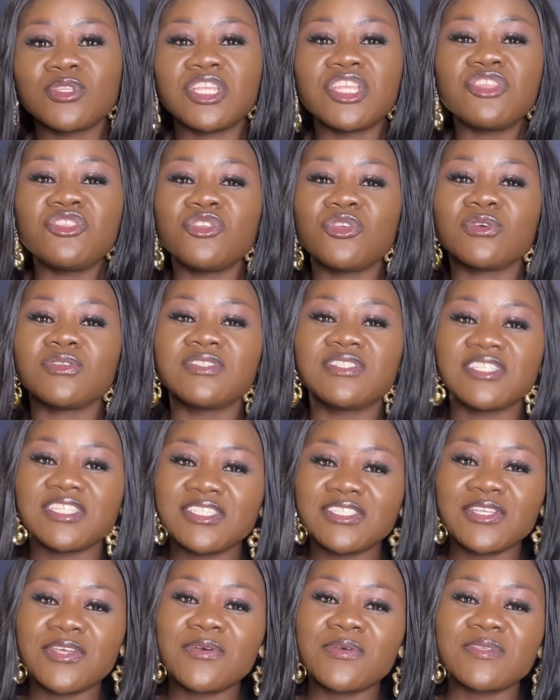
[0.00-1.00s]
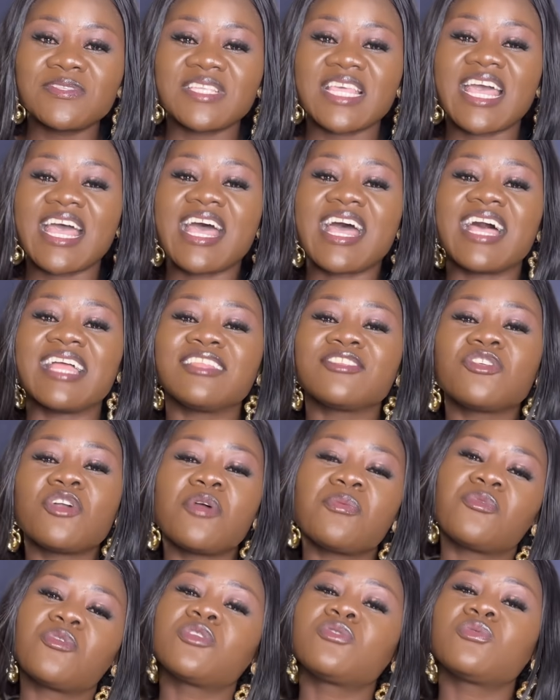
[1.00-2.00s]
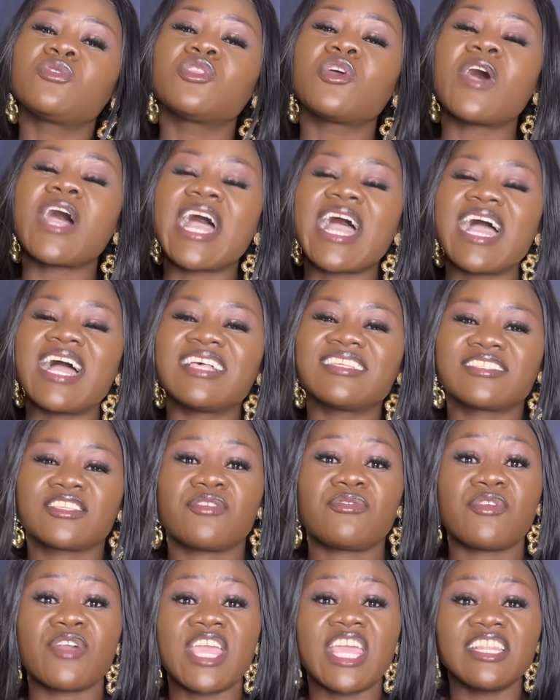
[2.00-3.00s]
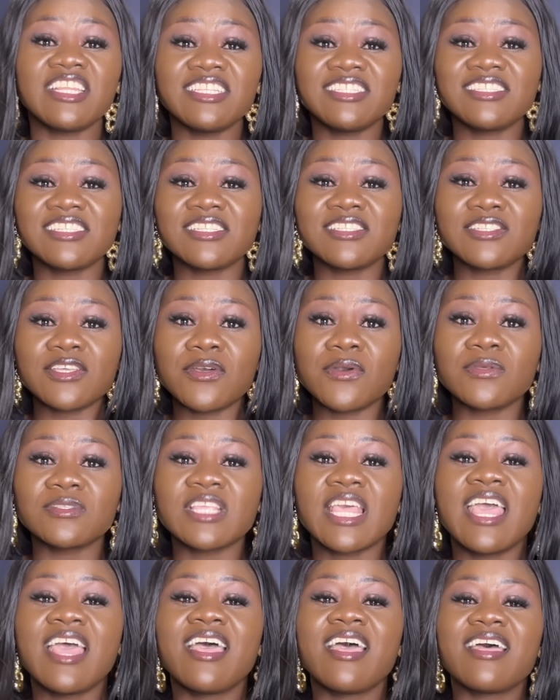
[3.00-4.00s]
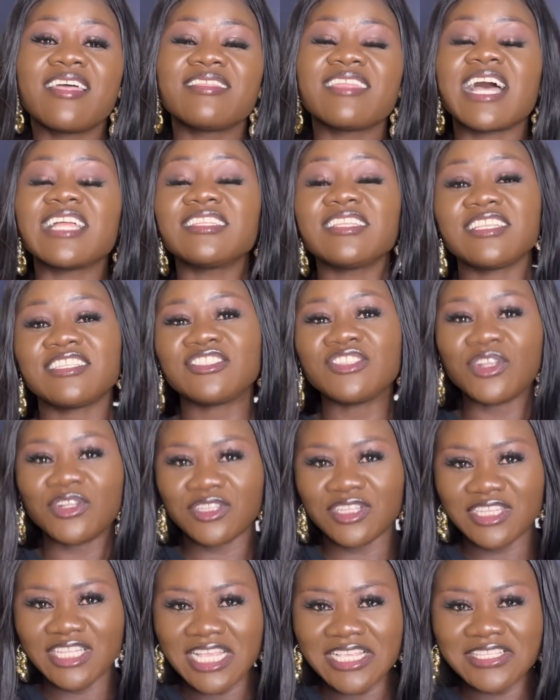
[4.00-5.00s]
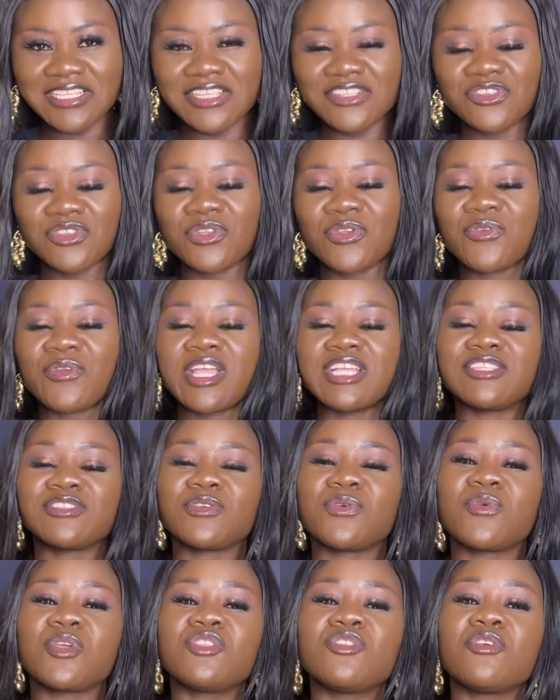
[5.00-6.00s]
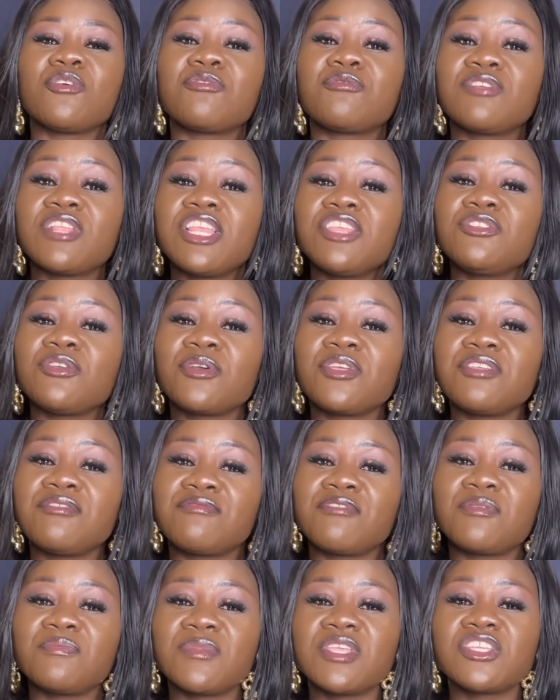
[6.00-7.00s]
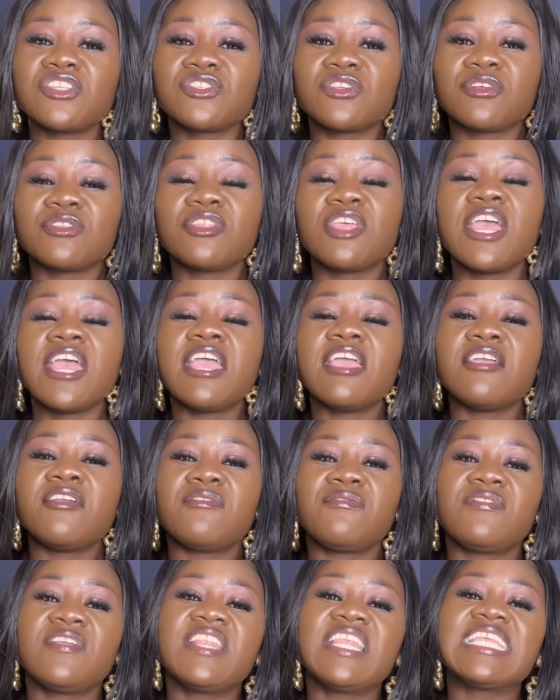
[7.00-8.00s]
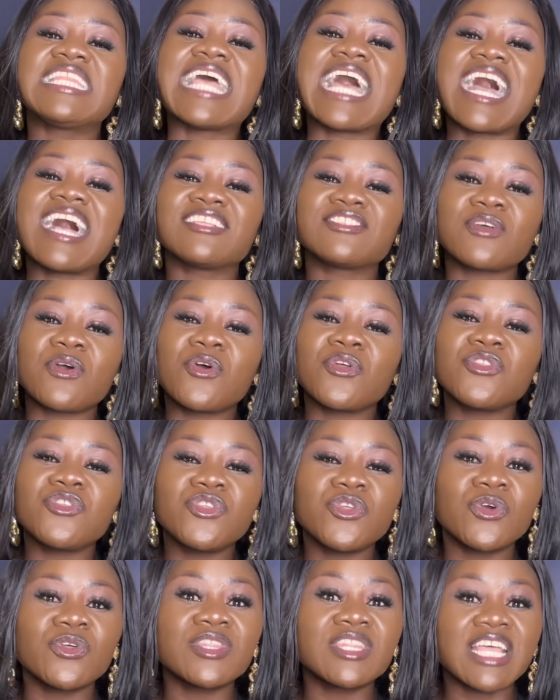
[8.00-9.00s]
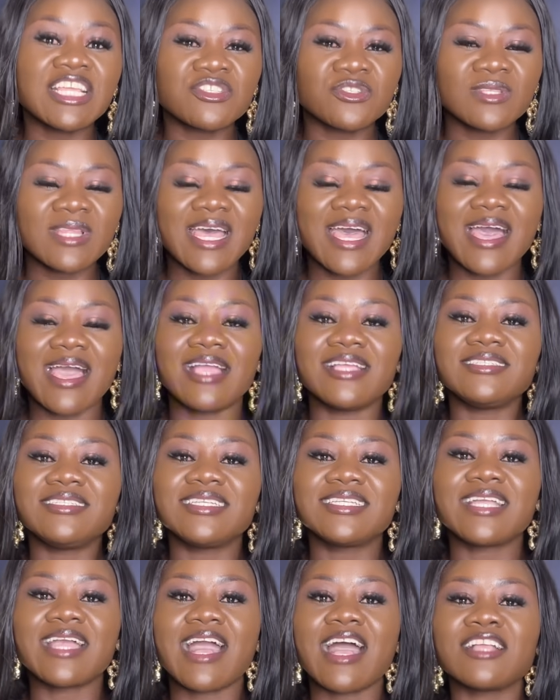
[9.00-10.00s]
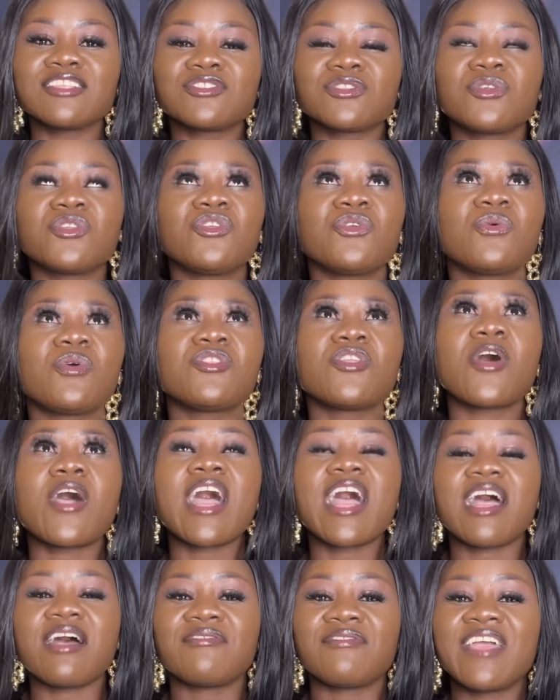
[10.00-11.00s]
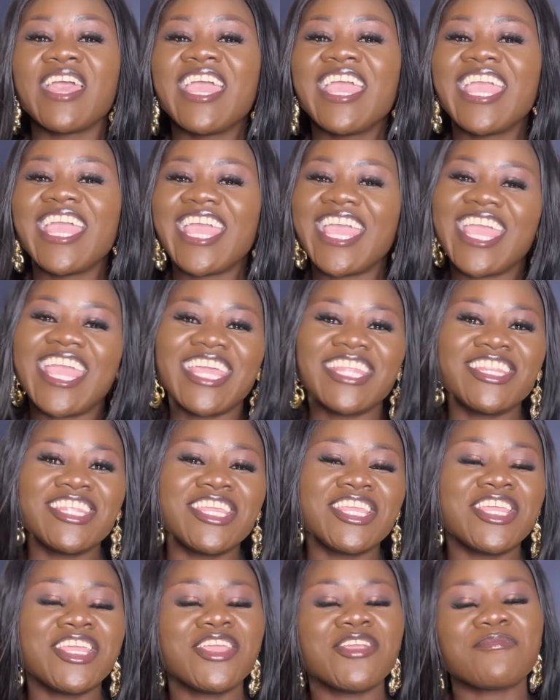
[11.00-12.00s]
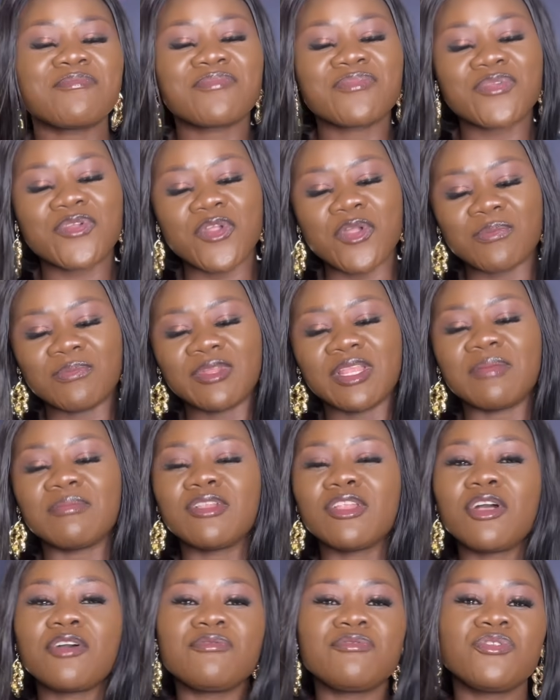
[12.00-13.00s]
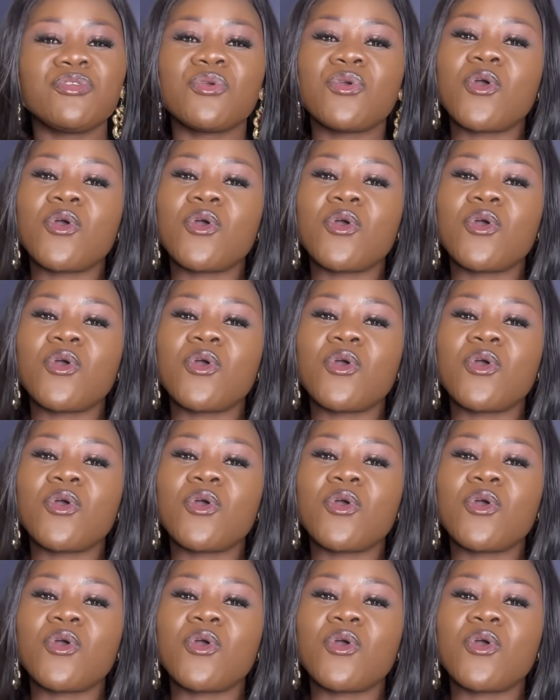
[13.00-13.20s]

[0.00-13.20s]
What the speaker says: in your details, and Gumroad will not ask for any details that is not necessary. All right, so when you're filling your information, fill it as on your national ID card so you will not have any problem. Love you